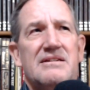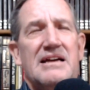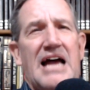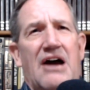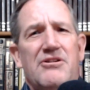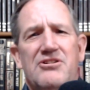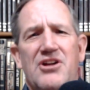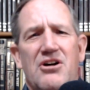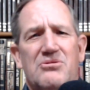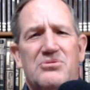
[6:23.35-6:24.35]
how do you
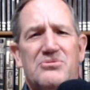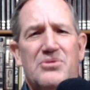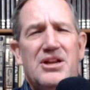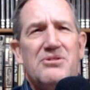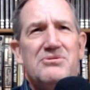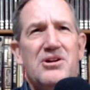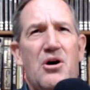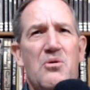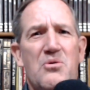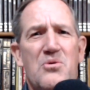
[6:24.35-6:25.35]
know? We don't
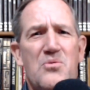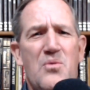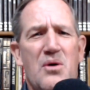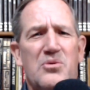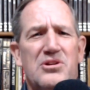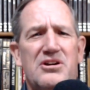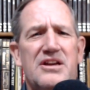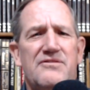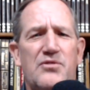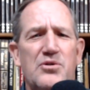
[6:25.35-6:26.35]
know what we're
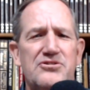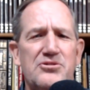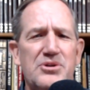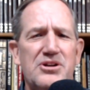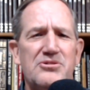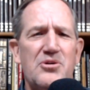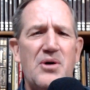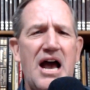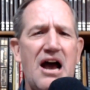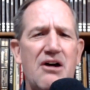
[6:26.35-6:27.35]
looking for, so we don't know
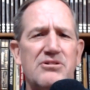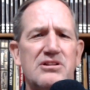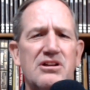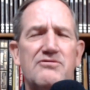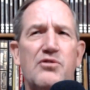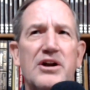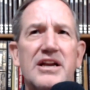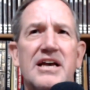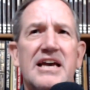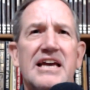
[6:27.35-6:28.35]
how to look for it.
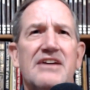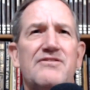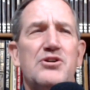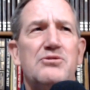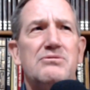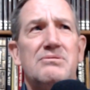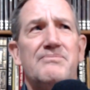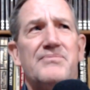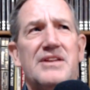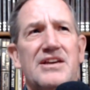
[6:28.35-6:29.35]
If you
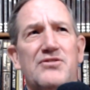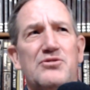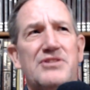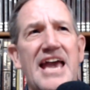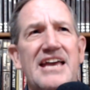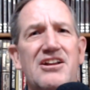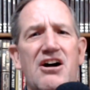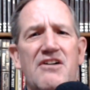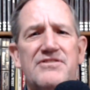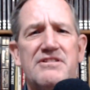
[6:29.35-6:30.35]
take it
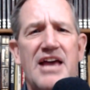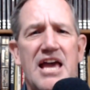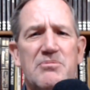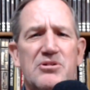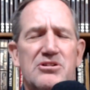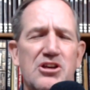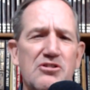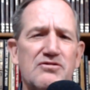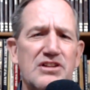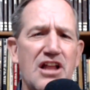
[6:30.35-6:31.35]
off the table,
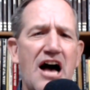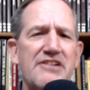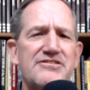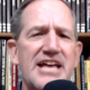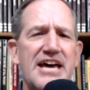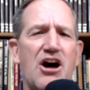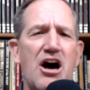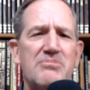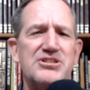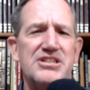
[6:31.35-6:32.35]
you've lost that
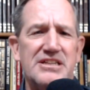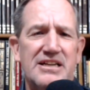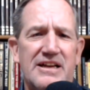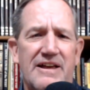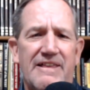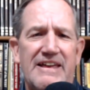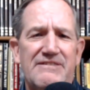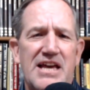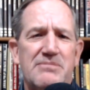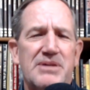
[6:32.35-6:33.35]
option,
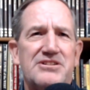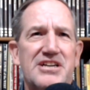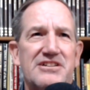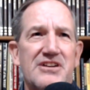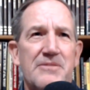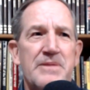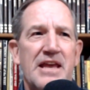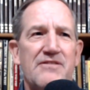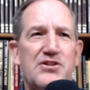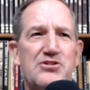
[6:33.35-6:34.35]
if that makes sense.
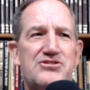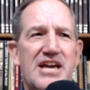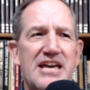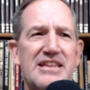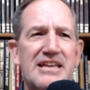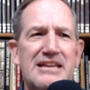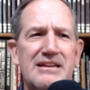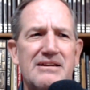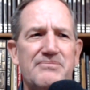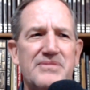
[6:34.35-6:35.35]
If you say that
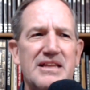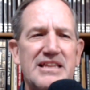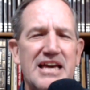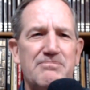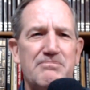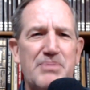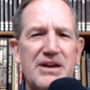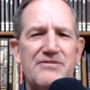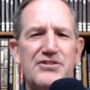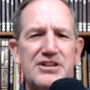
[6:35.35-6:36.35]

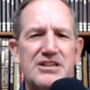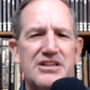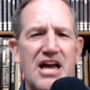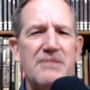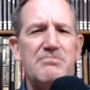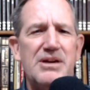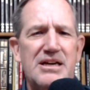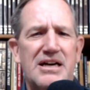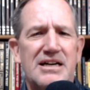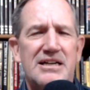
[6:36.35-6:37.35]
Bigfoot cannot be
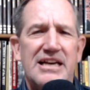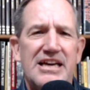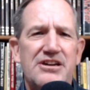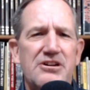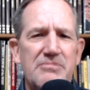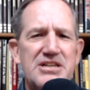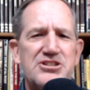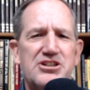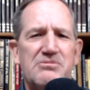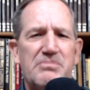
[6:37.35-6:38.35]
a
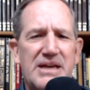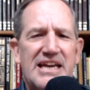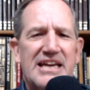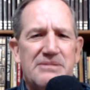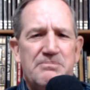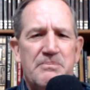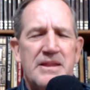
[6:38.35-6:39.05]
interdimensional being,